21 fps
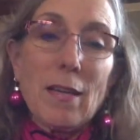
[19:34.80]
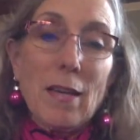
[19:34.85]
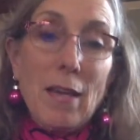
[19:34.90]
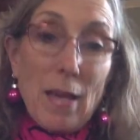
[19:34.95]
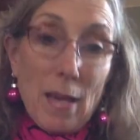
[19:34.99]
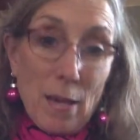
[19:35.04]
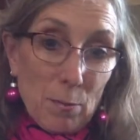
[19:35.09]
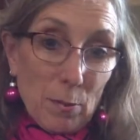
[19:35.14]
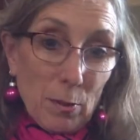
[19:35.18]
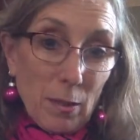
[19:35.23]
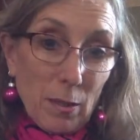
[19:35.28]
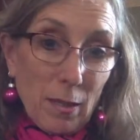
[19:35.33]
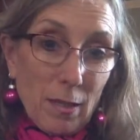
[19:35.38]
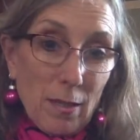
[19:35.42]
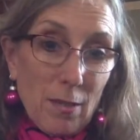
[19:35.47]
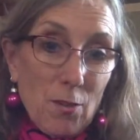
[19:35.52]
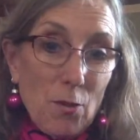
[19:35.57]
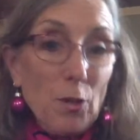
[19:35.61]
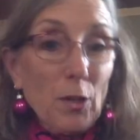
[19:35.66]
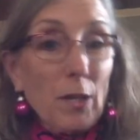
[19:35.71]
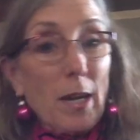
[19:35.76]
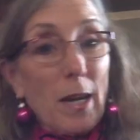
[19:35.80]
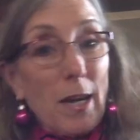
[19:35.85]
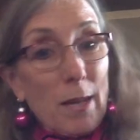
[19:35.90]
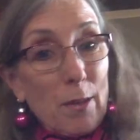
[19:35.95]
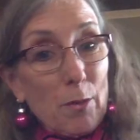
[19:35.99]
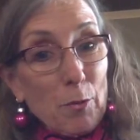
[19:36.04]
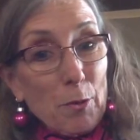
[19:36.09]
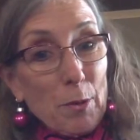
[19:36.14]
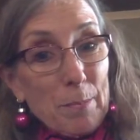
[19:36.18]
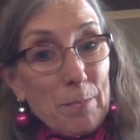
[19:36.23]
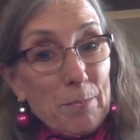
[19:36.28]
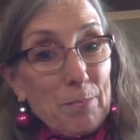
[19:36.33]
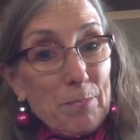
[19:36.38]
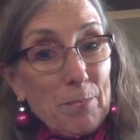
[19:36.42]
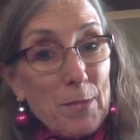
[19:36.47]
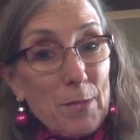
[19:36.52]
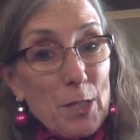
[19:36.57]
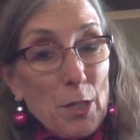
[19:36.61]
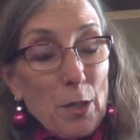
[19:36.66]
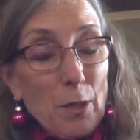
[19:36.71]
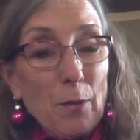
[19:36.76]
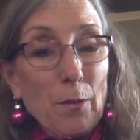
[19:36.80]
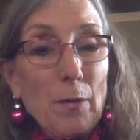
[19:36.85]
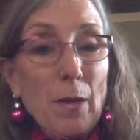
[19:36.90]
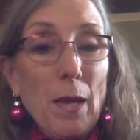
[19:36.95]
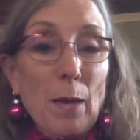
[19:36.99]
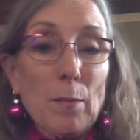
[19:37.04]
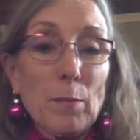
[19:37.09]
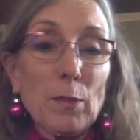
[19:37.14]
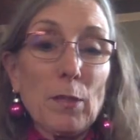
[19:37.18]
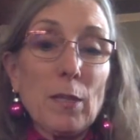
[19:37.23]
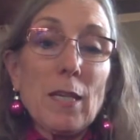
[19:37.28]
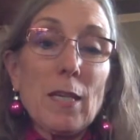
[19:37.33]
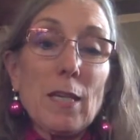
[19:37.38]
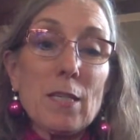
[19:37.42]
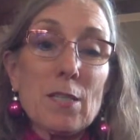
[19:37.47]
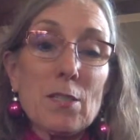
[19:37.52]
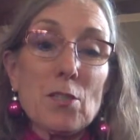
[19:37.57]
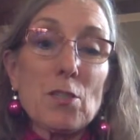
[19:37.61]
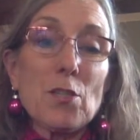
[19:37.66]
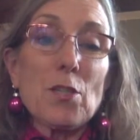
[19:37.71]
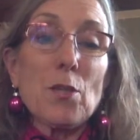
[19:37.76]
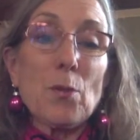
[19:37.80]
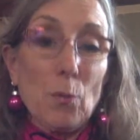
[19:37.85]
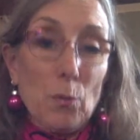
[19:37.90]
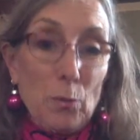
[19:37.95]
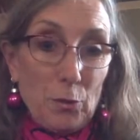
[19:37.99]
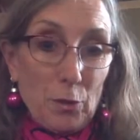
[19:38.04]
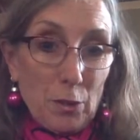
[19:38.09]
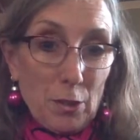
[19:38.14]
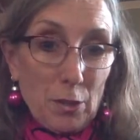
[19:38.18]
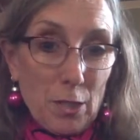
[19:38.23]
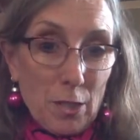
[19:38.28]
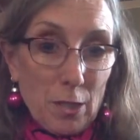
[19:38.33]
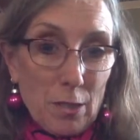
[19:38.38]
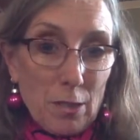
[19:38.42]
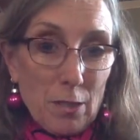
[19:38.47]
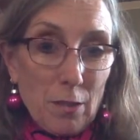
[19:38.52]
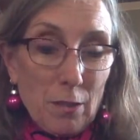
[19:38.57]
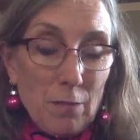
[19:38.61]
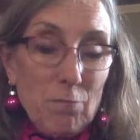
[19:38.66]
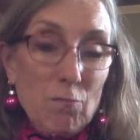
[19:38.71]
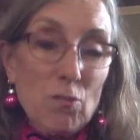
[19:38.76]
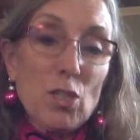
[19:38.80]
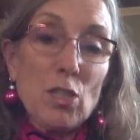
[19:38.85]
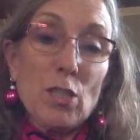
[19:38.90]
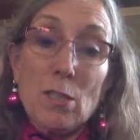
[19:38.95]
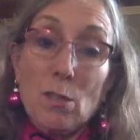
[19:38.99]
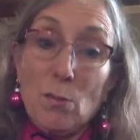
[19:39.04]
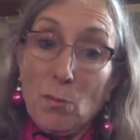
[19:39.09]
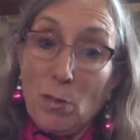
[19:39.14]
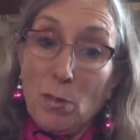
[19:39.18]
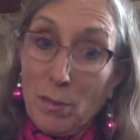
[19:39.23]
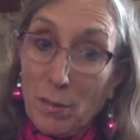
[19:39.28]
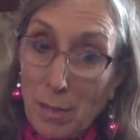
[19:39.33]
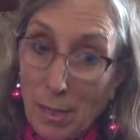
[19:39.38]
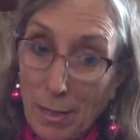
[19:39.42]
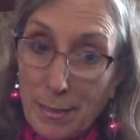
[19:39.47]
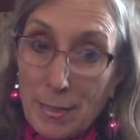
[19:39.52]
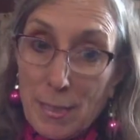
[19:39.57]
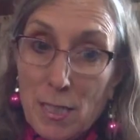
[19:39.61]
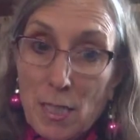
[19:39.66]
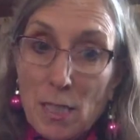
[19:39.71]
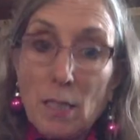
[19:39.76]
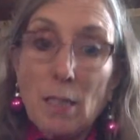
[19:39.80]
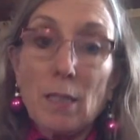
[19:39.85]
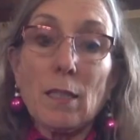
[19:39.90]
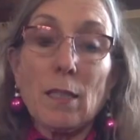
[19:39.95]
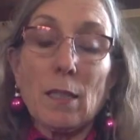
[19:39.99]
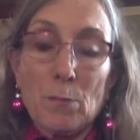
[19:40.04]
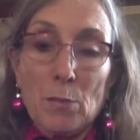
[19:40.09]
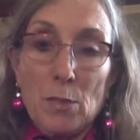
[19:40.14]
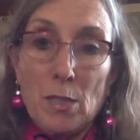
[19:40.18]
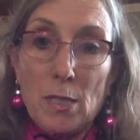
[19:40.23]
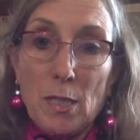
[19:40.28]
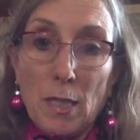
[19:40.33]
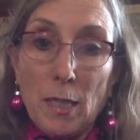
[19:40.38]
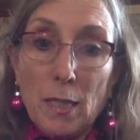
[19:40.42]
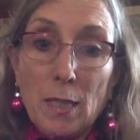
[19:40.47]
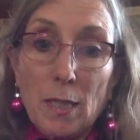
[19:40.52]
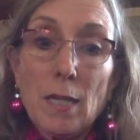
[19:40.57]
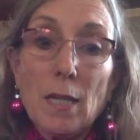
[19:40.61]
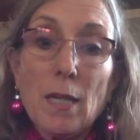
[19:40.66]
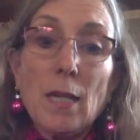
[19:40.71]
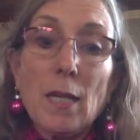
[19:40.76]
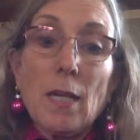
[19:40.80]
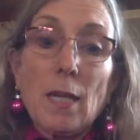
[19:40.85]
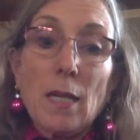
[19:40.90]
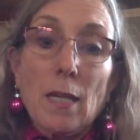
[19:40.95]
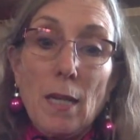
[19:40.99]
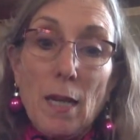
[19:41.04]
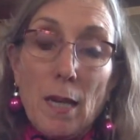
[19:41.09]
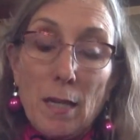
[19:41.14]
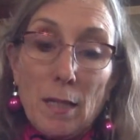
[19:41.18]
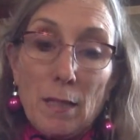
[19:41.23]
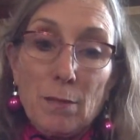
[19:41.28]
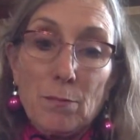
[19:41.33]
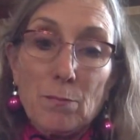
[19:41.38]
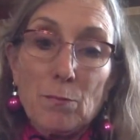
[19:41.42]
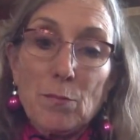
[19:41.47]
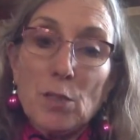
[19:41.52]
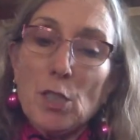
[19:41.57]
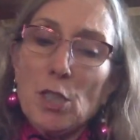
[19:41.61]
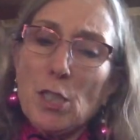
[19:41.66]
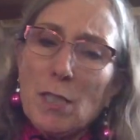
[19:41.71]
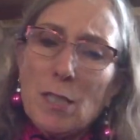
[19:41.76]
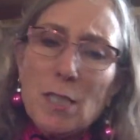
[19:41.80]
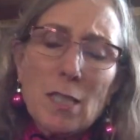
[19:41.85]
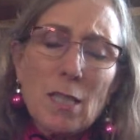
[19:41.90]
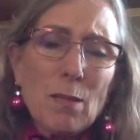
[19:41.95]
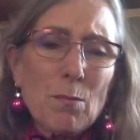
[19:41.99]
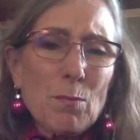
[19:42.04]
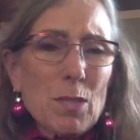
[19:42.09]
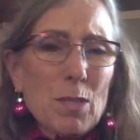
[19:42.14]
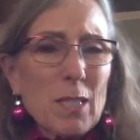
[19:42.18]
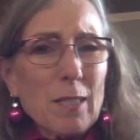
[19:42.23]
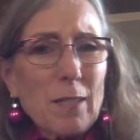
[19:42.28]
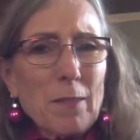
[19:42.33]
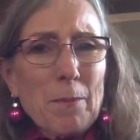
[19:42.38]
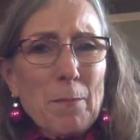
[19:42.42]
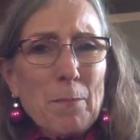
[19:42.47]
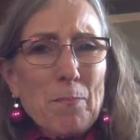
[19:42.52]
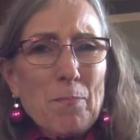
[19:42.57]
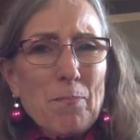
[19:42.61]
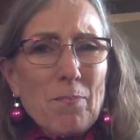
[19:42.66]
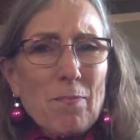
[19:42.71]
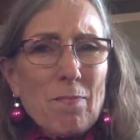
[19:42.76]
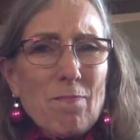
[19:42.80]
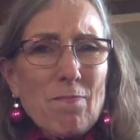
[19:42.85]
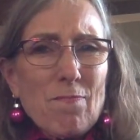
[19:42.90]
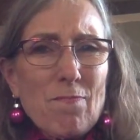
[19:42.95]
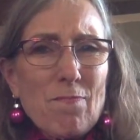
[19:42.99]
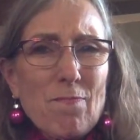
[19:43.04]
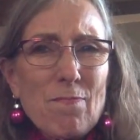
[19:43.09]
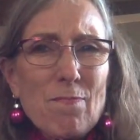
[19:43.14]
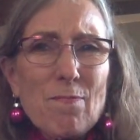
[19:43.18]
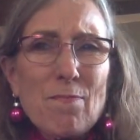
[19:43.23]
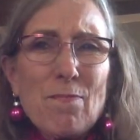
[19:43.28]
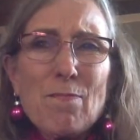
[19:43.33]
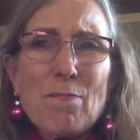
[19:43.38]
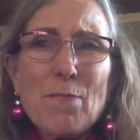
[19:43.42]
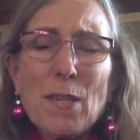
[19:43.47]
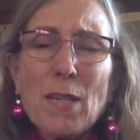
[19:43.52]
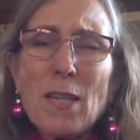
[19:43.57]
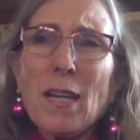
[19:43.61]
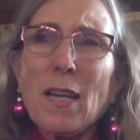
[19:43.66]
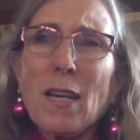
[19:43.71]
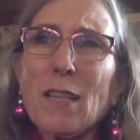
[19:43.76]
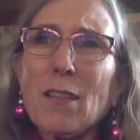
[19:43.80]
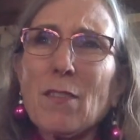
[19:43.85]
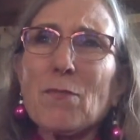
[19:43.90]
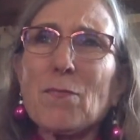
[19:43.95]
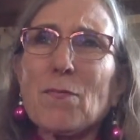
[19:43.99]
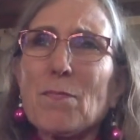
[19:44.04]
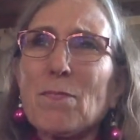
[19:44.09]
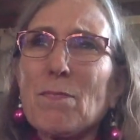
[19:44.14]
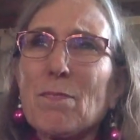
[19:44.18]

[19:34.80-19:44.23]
Emily or Katherine. So Emily is the older sister, and she's the one who got into the lipstick, and she seems to be kind of